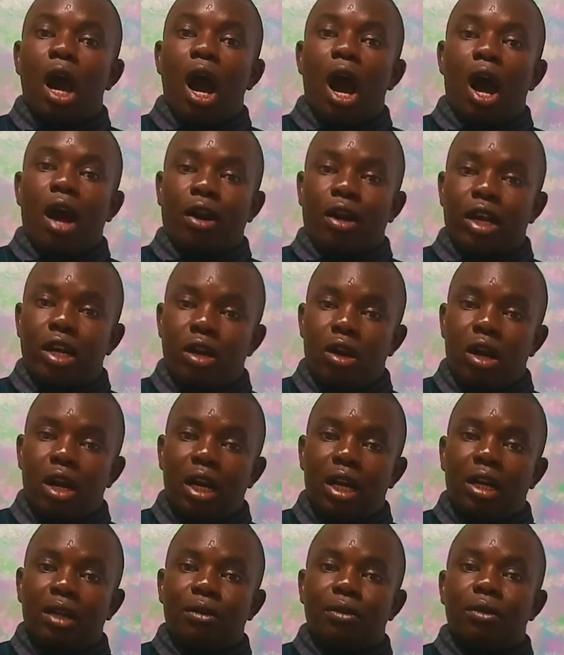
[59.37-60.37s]
a riddle,
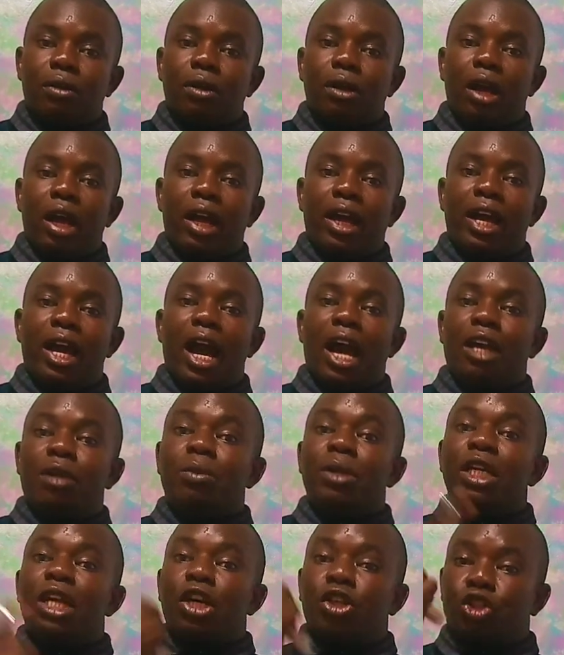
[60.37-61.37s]

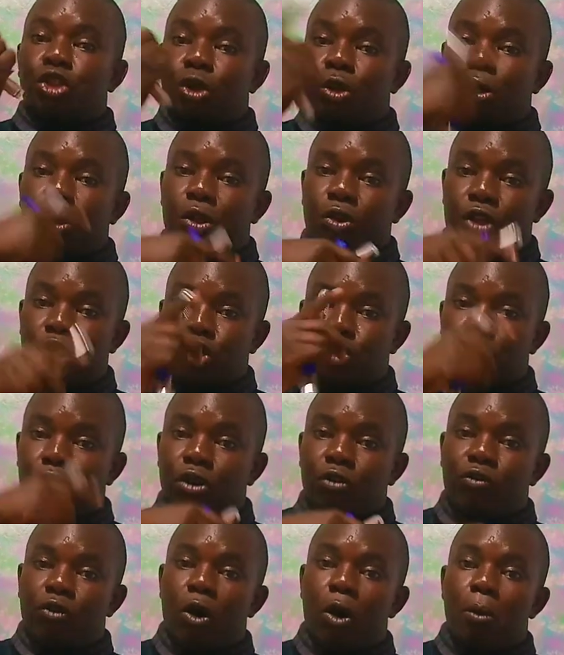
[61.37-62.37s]
the short
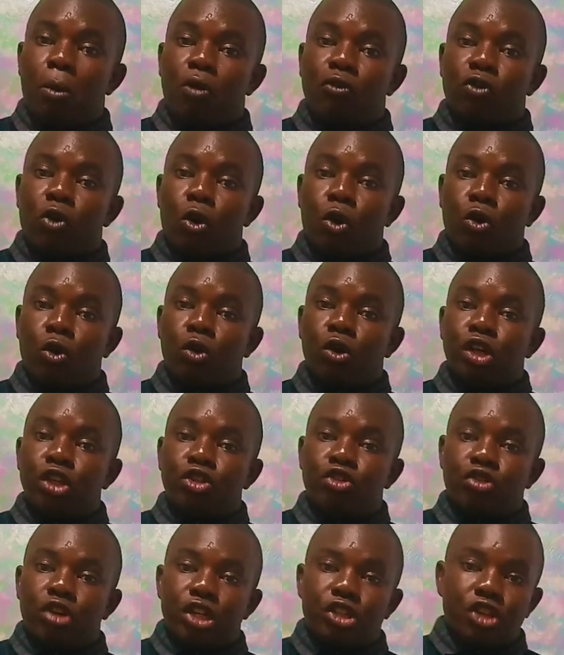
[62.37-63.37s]
form of oral
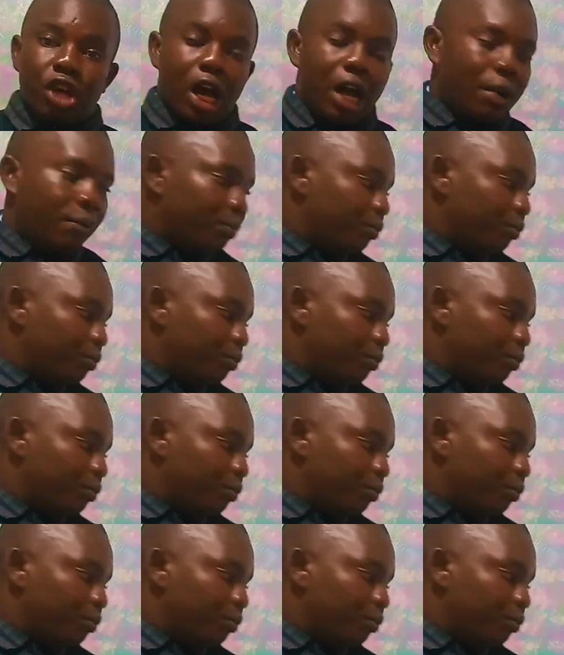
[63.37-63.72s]
literature,